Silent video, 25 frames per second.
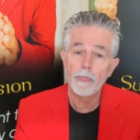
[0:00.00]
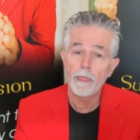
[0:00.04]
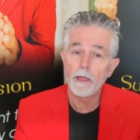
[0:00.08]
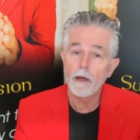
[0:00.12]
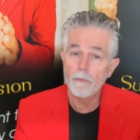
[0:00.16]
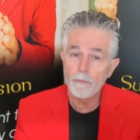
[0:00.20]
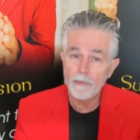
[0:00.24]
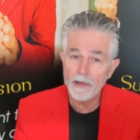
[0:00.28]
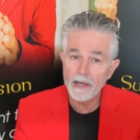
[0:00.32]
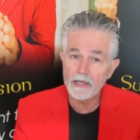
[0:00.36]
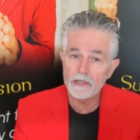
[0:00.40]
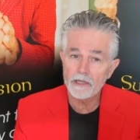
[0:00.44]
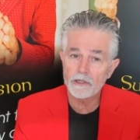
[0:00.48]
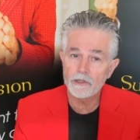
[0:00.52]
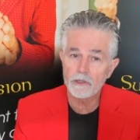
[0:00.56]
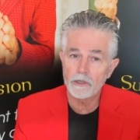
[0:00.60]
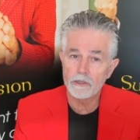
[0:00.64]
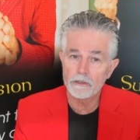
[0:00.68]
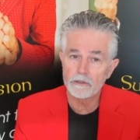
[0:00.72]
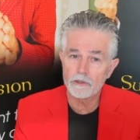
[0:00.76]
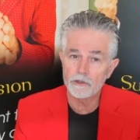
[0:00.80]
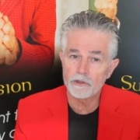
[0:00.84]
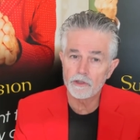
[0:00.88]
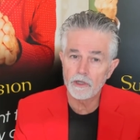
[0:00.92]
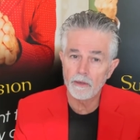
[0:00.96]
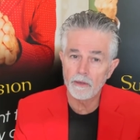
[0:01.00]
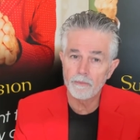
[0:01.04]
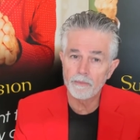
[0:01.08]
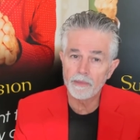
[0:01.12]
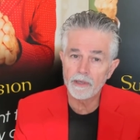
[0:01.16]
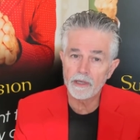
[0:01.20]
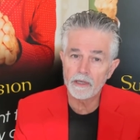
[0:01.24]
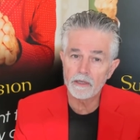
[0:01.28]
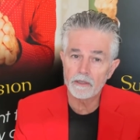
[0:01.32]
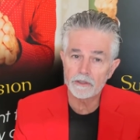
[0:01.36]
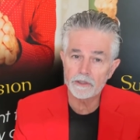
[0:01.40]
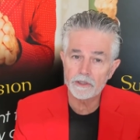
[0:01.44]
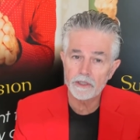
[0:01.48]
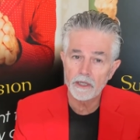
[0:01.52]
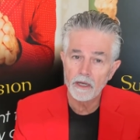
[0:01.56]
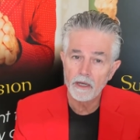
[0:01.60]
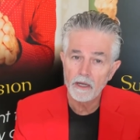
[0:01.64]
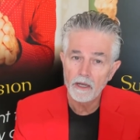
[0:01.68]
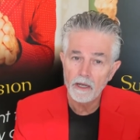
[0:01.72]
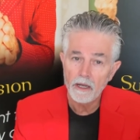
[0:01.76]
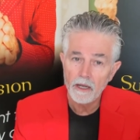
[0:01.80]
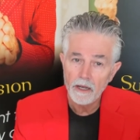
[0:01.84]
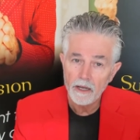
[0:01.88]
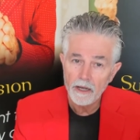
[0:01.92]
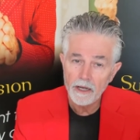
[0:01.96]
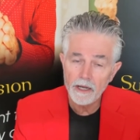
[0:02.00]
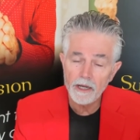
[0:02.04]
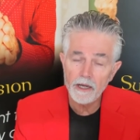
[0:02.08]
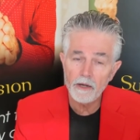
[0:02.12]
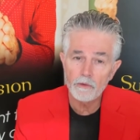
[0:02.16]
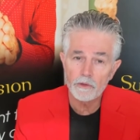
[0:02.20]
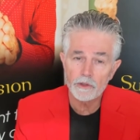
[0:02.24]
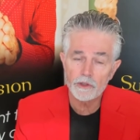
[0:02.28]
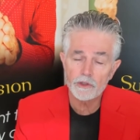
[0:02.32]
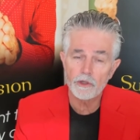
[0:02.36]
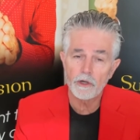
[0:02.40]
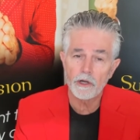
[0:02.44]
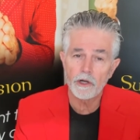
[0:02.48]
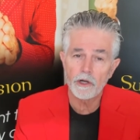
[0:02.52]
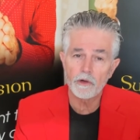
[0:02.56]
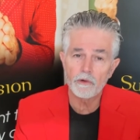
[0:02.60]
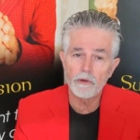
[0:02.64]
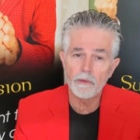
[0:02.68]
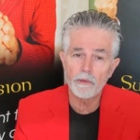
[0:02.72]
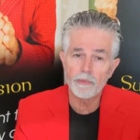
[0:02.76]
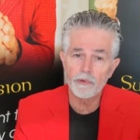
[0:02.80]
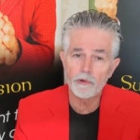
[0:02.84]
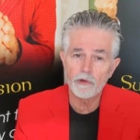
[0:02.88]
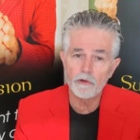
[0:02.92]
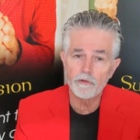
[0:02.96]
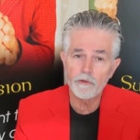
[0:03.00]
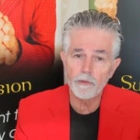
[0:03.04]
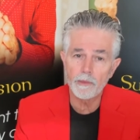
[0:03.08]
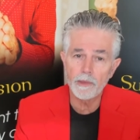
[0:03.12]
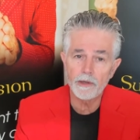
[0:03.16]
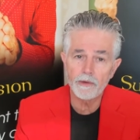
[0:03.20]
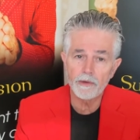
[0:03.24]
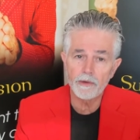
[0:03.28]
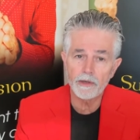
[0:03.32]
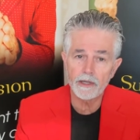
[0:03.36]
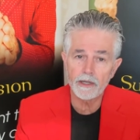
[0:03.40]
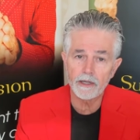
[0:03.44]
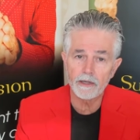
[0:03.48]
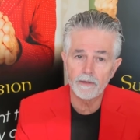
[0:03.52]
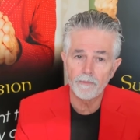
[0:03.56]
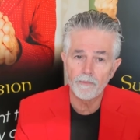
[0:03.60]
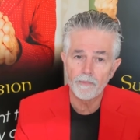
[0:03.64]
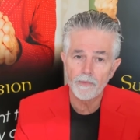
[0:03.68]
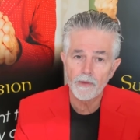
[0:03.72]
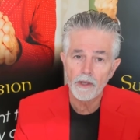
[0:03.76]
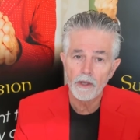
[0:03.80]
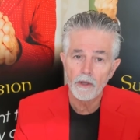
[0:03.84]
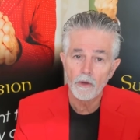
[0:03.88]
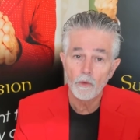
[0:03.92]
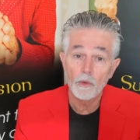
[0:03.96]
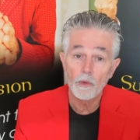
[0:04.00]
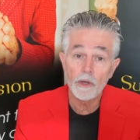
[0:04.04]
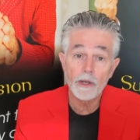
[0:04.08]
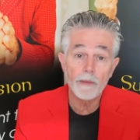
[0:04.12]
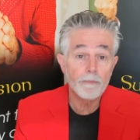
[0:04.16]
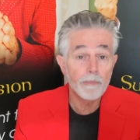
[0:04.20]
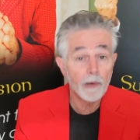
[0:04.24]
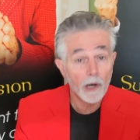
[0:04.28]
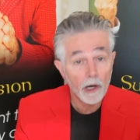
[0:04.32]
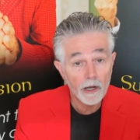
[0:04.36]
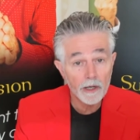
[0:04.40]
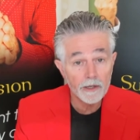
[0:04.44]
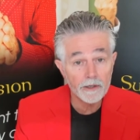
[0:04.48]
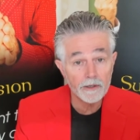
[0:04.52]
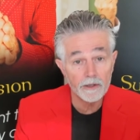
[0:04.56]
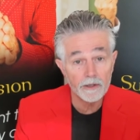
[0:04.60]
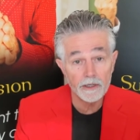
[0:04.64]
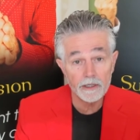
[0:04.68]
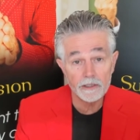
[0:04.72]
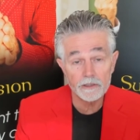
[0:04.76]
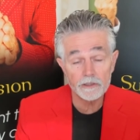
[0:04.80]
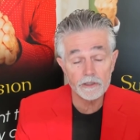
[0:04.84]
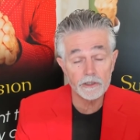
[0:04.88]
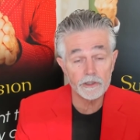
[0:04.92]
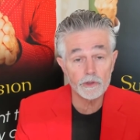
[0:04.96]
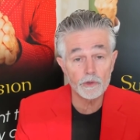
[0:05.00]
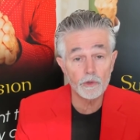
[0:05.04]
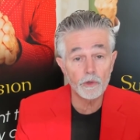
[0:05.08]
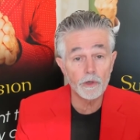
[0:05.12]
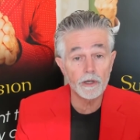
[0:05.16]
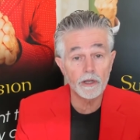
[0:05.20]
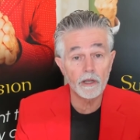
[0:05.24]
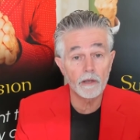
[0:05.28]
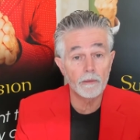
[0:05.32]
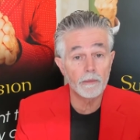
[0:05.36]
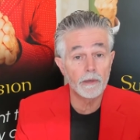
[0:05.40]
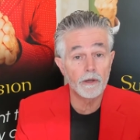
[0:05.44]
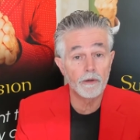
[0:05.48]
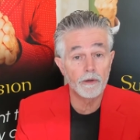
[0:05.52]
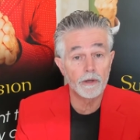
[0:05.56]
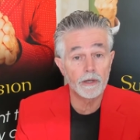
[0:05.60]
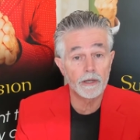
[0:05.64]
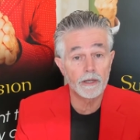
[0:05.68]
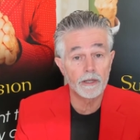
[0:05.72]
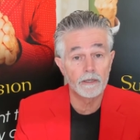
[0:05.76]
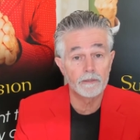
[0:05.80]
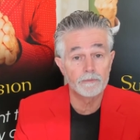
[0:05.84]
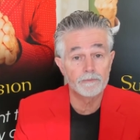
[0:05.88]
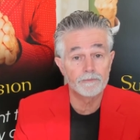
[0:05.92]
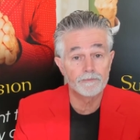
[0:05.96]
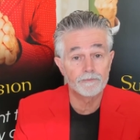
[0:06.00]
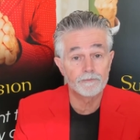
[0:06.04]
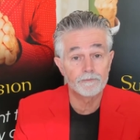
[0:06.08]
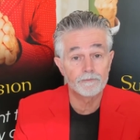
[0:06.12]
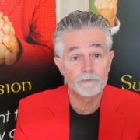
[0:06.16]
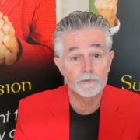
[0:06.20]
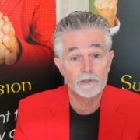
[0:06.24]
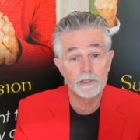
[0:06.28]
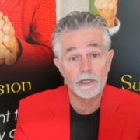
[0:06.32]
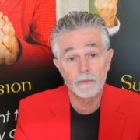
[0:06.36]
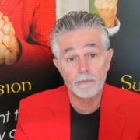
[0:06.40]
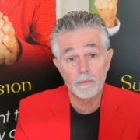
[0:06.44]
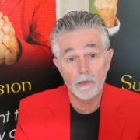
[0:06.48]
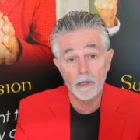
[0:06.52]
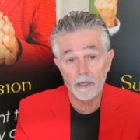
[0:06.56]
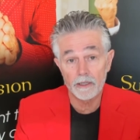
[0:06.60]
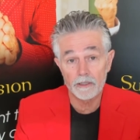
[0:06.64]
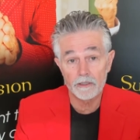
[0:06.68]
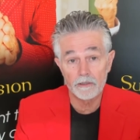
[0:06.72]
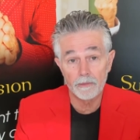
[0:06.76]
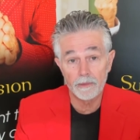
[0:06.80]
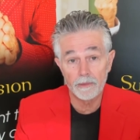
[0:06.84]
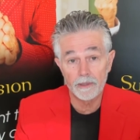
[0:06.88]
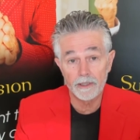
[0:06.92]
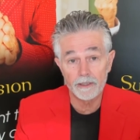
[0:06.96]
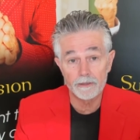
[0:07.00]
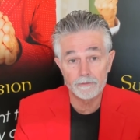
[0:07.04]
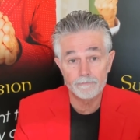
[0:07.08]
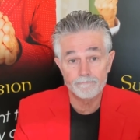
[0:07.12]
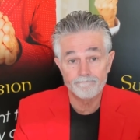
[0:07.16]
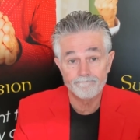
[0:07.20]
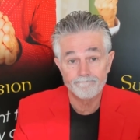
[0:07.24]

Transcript: about Donald Trump because he was trying to improve America, where Biden is destroying America, said Mike to me.